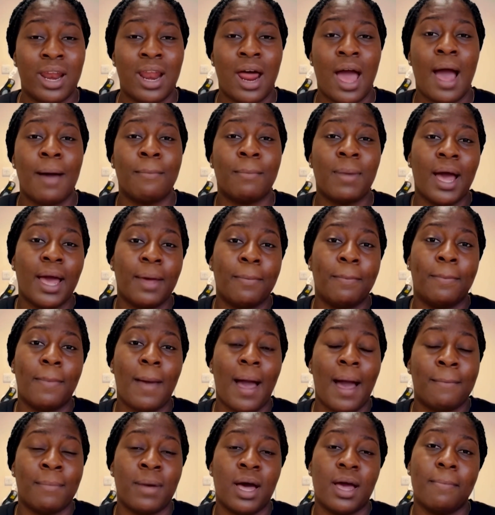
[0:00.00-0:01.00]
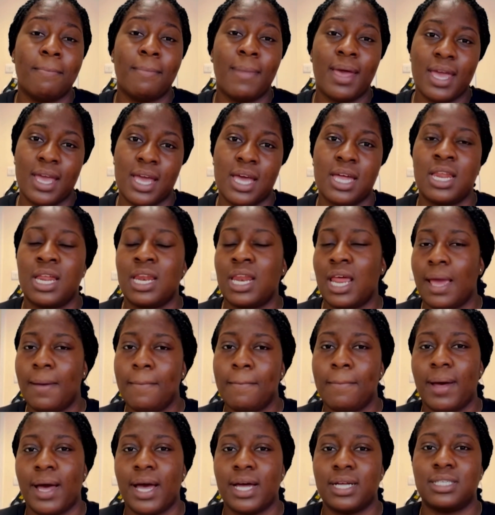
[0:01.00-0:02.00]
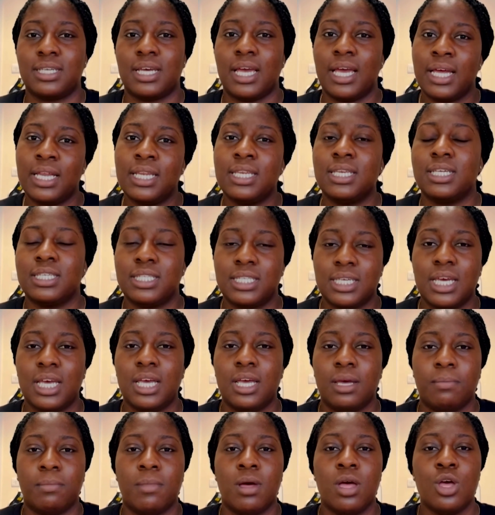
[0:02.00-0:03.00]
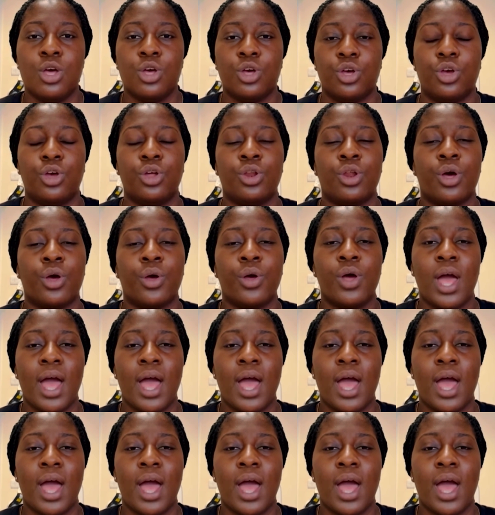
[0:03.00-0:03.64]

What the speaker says: am I making an impact in the team, you know.